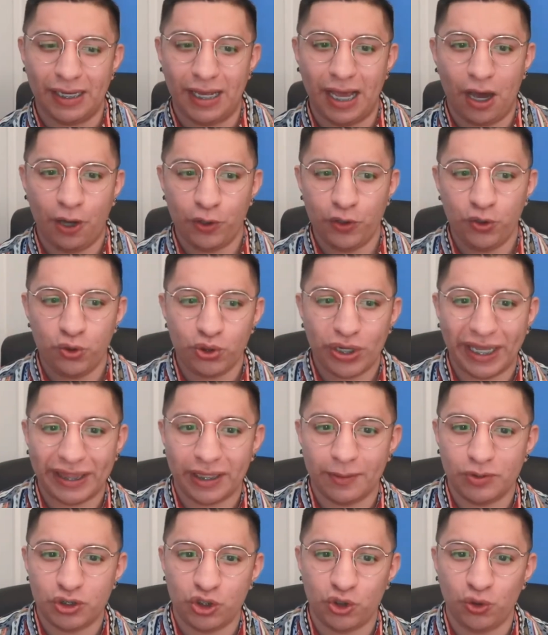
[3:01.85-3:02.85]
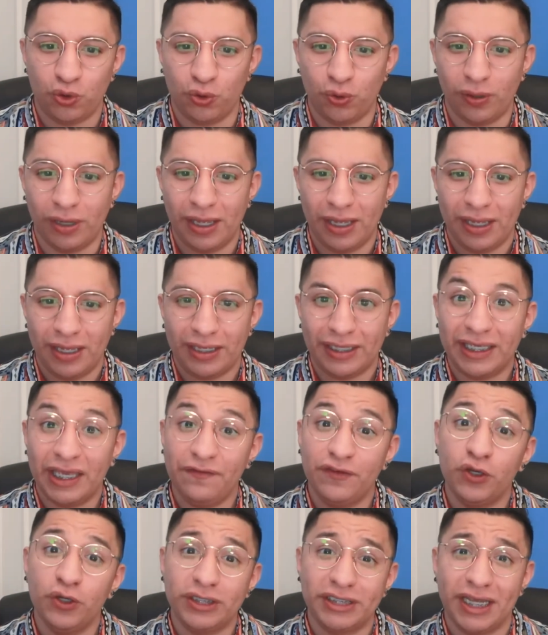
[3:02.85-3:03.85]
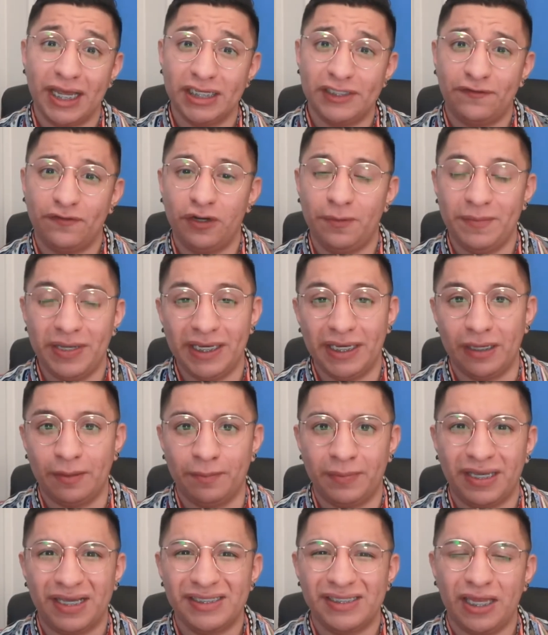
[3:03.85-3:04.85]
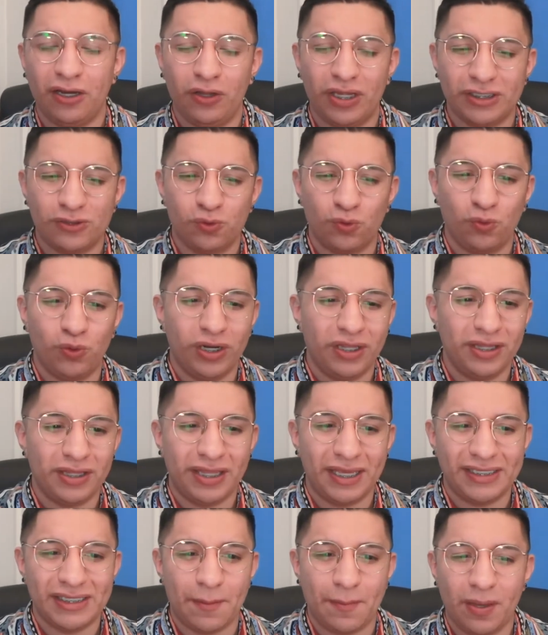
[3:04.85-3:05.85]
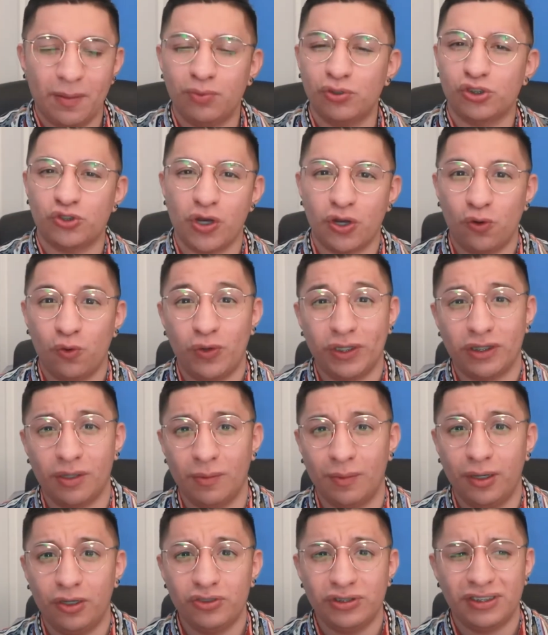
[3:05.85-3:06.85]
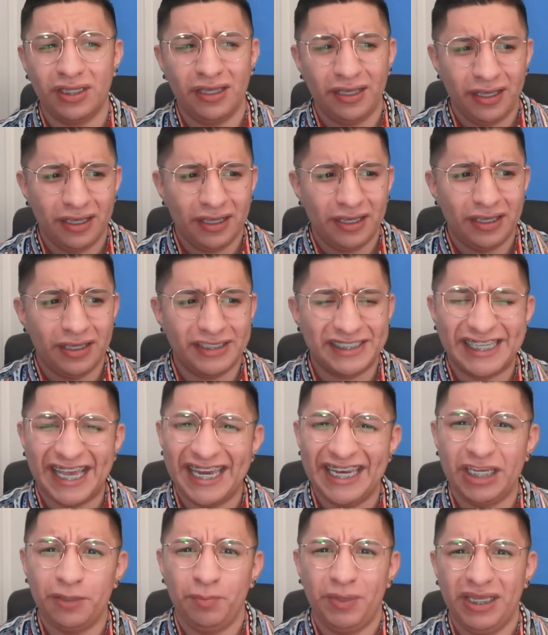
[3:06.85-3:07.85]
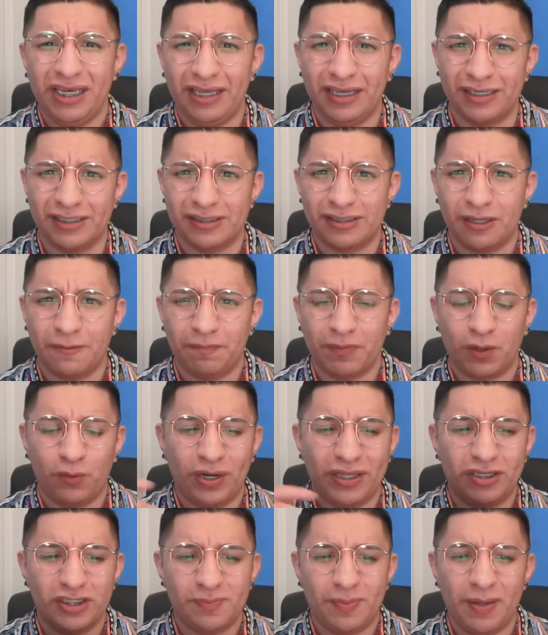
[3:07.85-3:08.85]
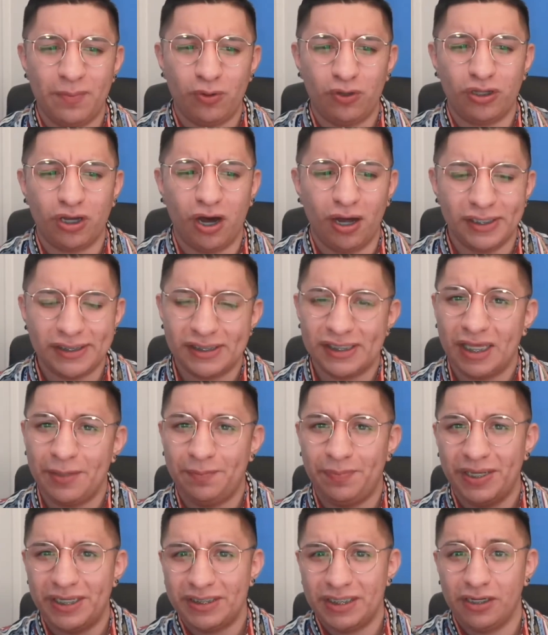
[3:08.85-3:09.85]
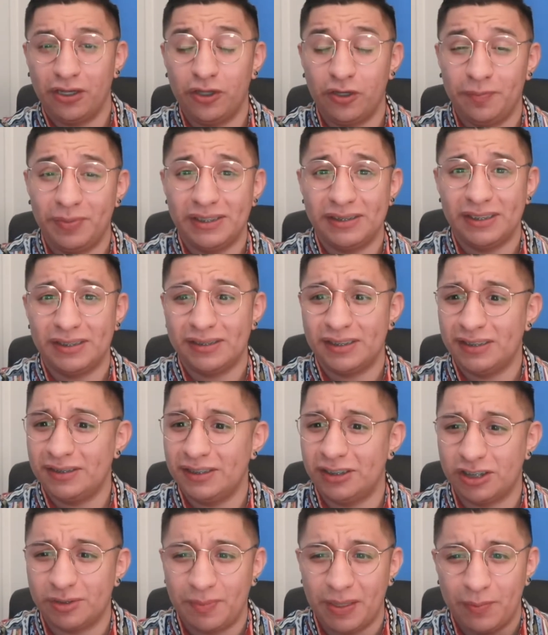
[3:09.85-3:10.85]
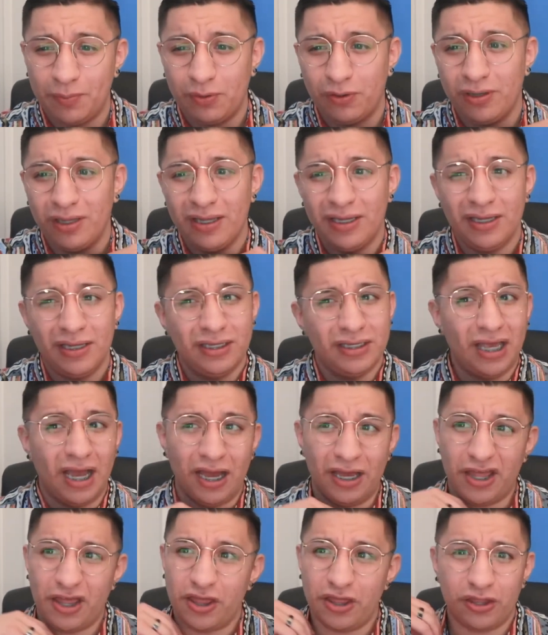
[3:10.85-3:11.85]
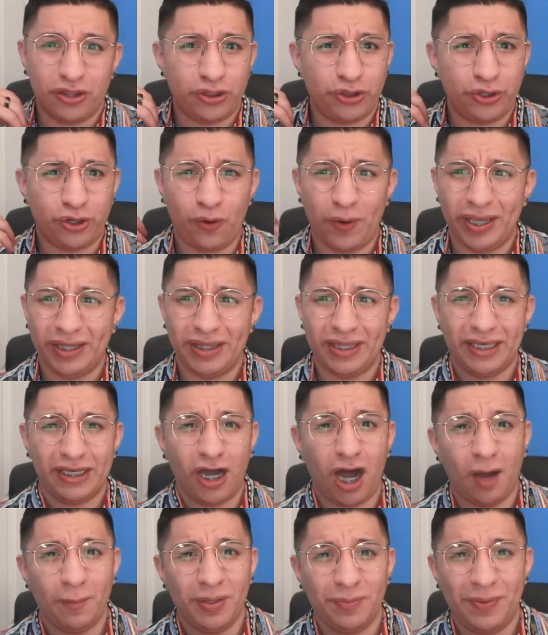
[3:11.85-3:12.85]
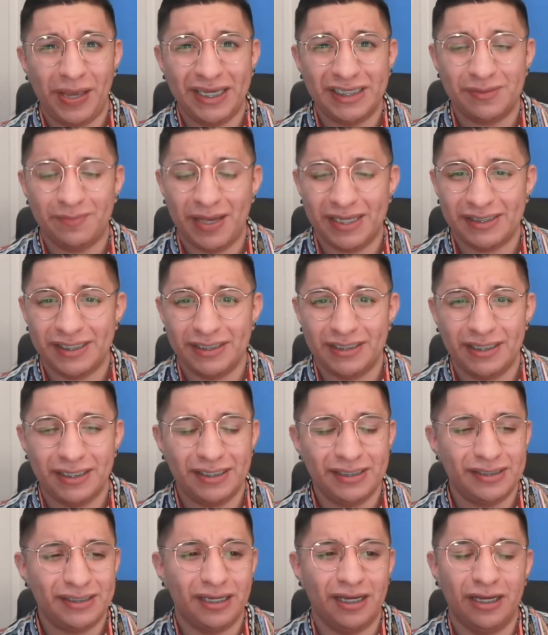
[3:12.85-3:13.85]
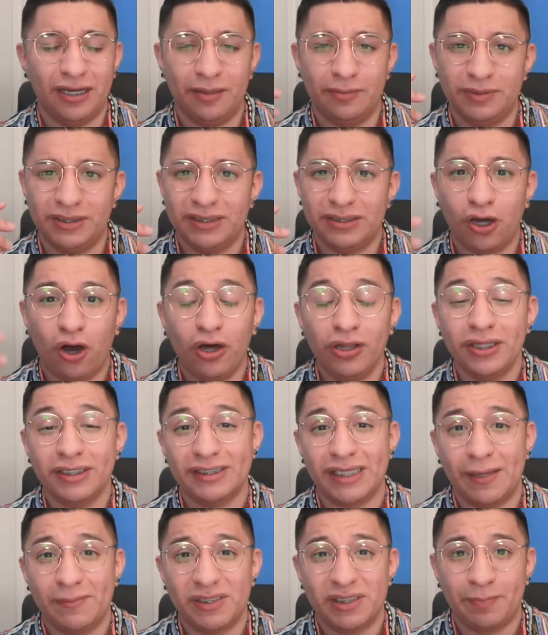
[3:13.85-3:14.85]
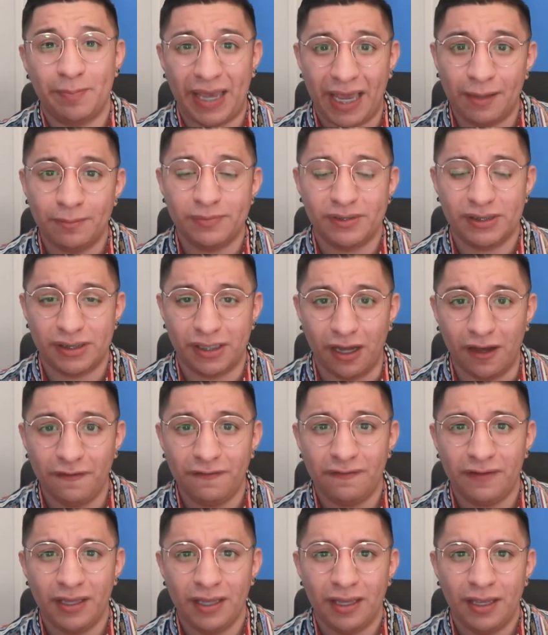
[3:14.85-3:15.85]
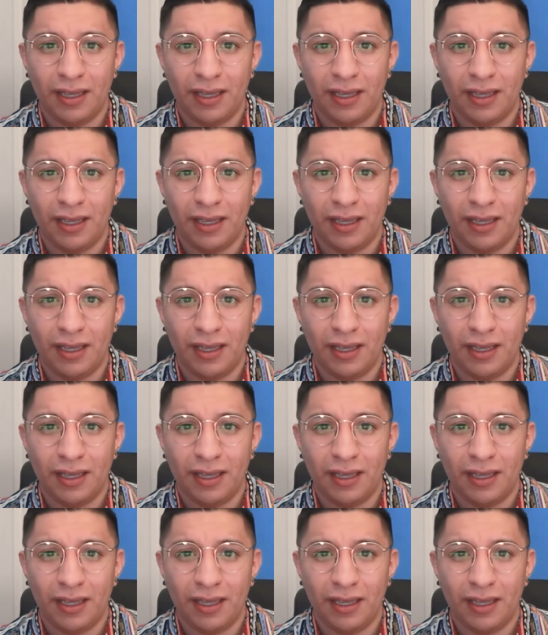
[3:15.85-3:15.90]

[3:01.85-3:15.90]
and how do you get them to give you a chance for a meeting? Because I know that's one of the things that people struggle with the most, is getting meetings, right? There's people constantly pitching other businesses. There's people throwing the copy paste messages, just all the same spam stuff.